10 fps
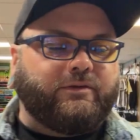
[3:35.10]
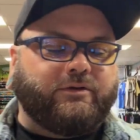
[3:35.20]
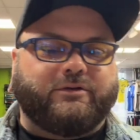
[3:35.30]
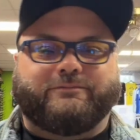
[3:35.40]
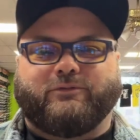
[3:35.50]

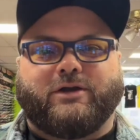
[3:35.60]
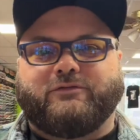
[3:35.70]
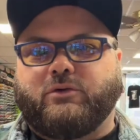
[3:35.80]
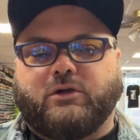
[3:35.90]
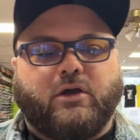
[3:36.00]
or whatever you
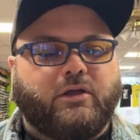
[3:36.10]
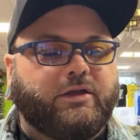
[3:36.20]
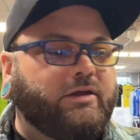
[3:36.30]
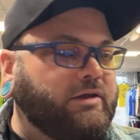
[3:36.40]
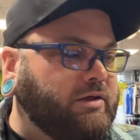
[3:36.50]
want to call it,
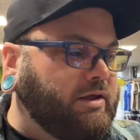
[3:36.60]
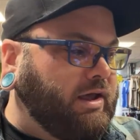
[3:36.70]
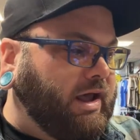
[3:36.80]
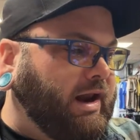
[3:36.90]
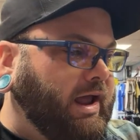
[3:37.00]

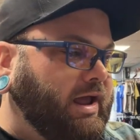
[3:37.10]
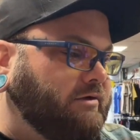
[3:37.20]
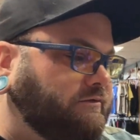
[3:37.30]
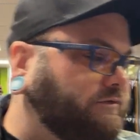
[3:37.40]
and I have